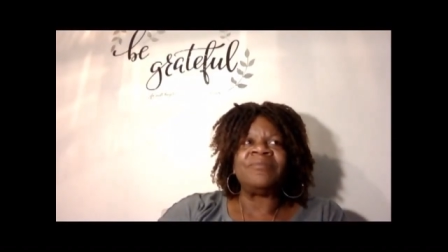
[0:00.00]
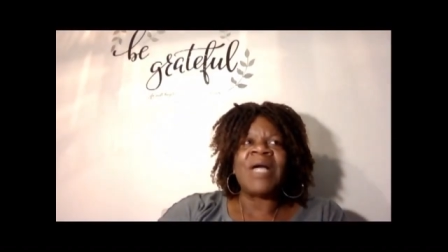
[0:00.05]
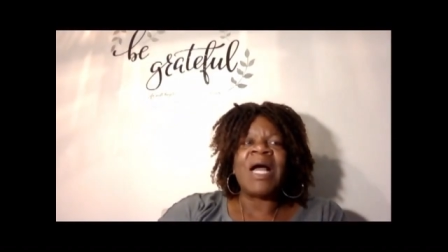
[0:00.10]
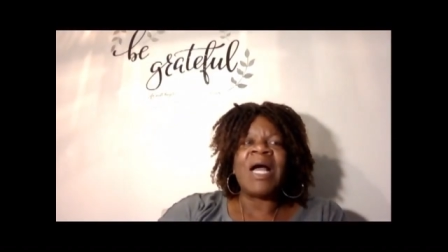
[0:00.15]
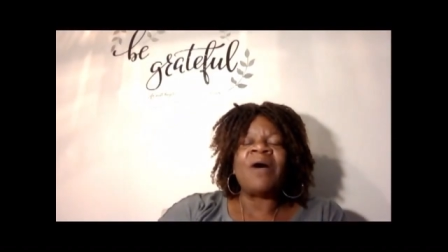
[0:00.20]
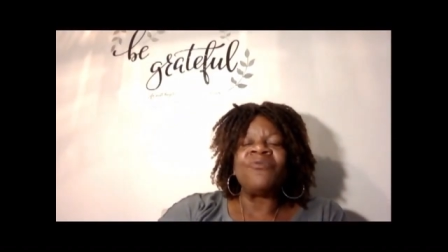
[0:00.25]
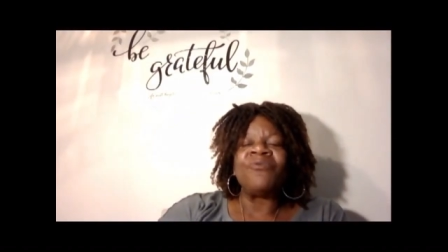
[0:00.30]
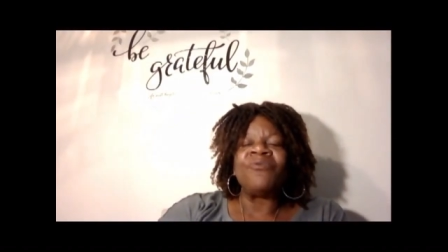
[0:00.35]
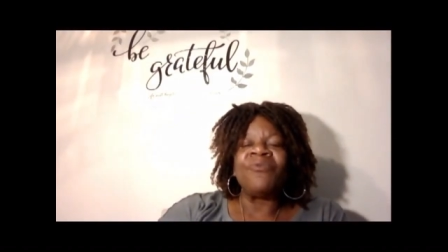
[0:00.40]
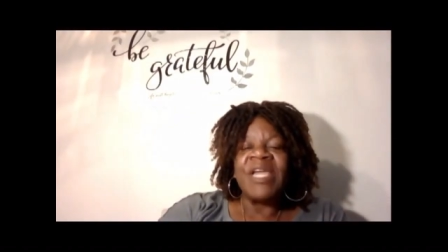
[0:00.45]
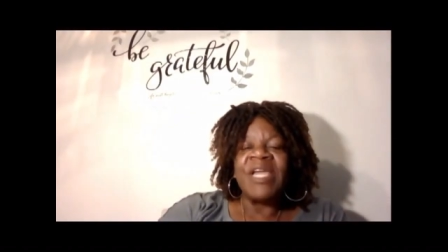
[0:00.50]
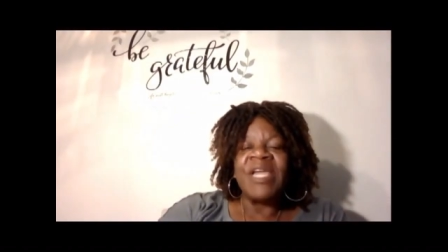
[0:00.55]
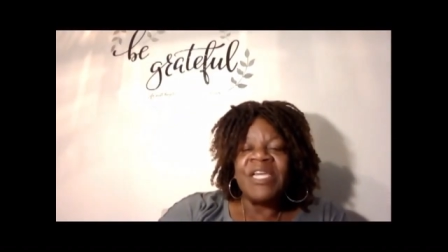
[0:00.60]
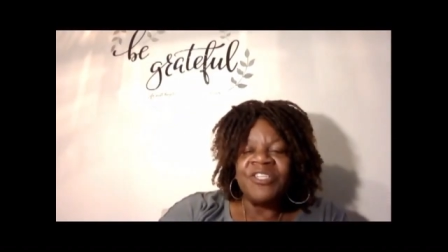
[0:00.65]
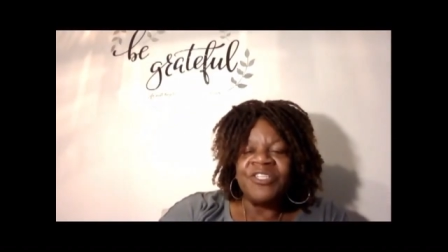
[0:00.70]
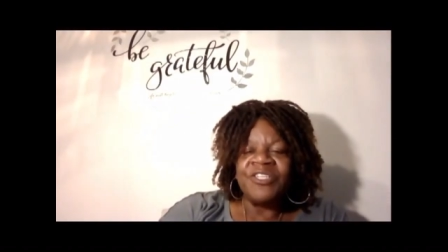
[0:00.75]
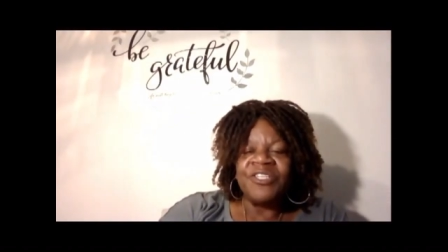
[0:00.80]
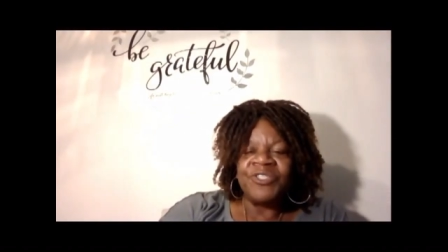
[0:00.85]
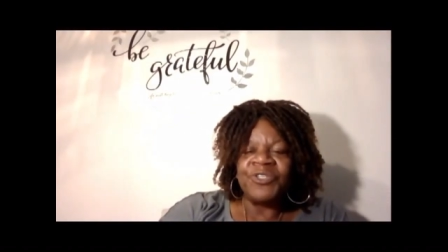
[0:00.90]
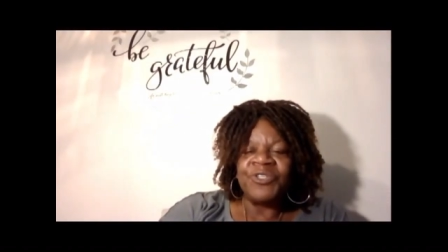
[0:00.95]

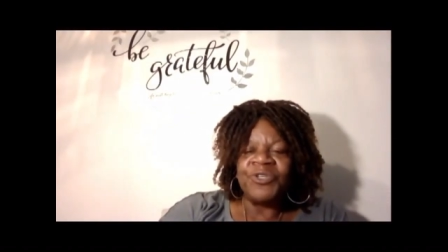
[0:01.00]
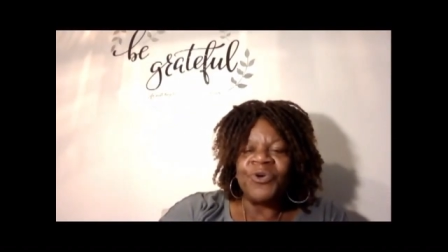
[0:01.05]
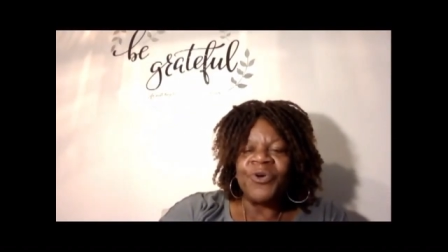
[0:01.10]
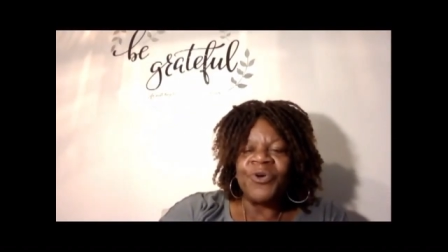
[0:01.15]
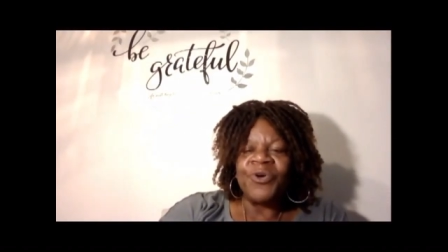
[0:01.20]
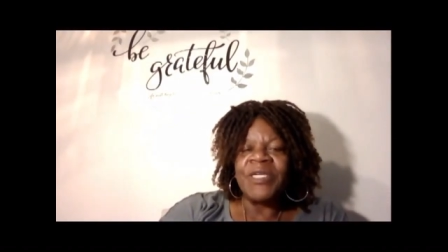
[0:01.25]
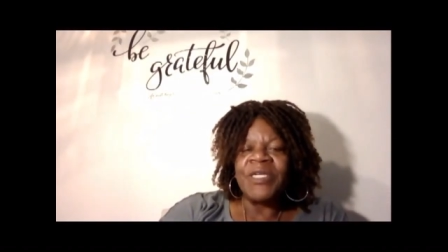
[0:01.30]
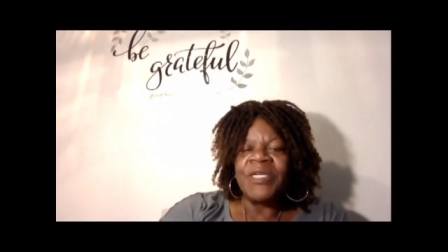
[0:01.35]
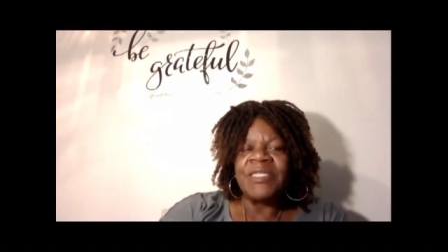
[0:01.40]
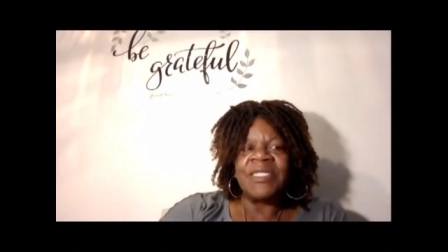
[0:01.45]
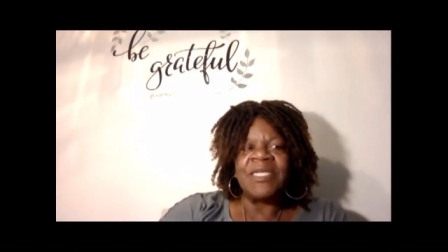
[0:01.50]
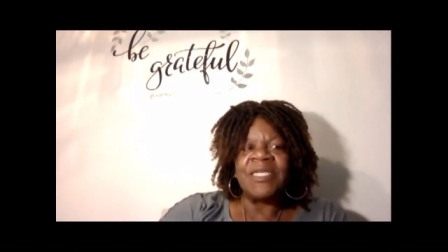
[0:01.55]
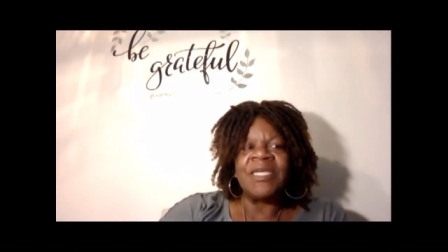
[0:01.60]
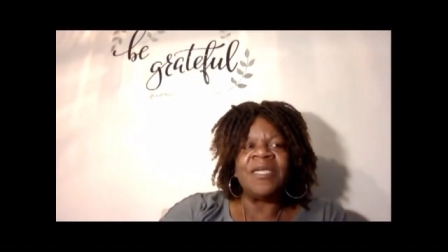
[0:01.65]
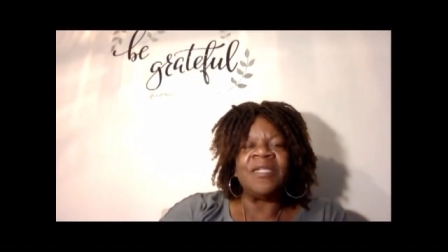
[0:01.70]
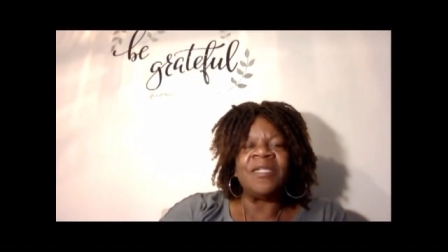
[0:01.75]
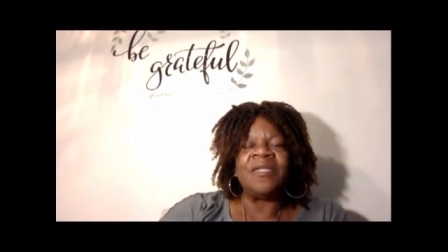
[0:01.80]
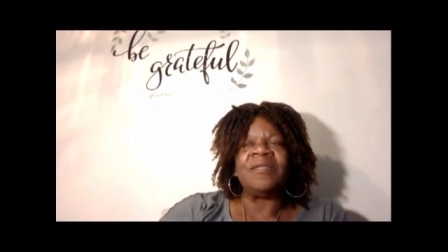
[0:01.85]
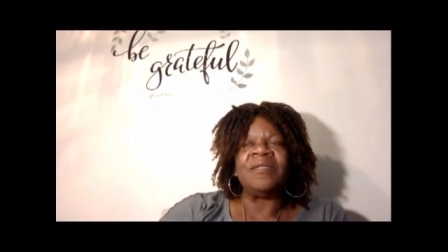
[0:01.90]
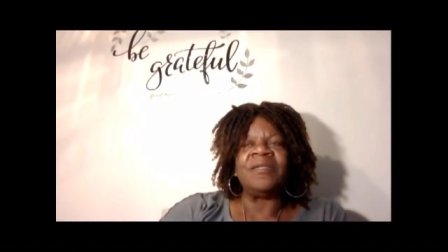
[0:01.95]
outrageous stories
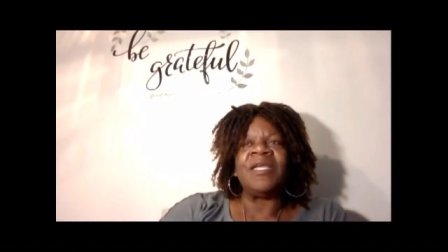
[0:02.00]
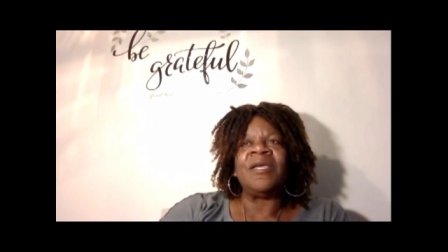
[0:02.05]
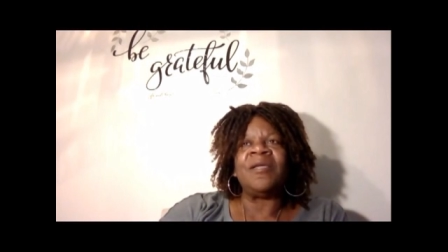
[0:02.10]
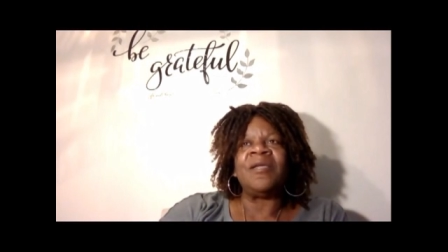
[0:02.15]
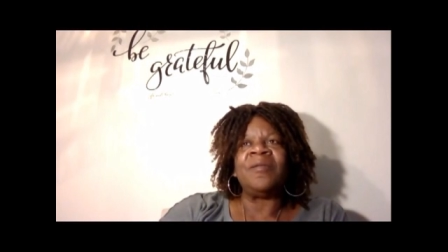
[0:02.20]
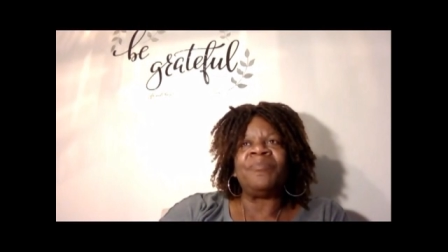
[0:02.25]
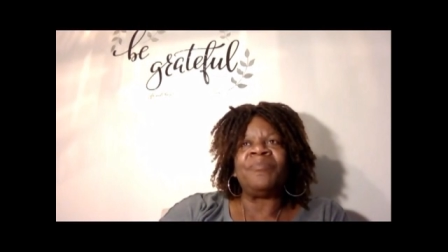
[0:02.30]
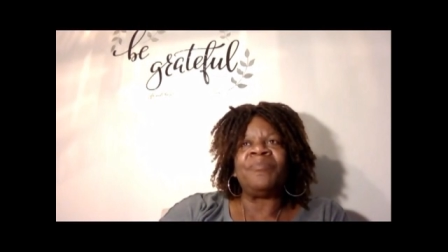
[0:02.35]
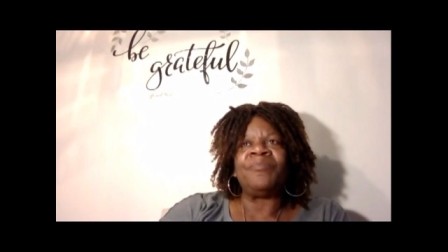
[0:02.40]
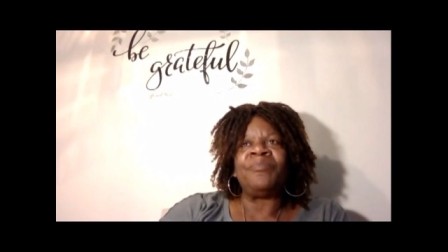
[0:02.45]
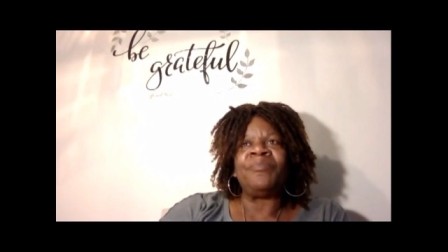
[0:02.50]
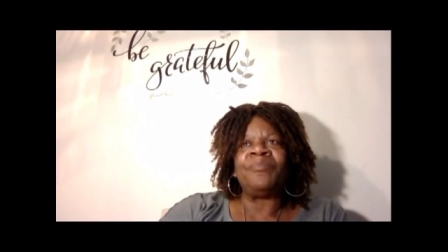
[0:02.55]
and and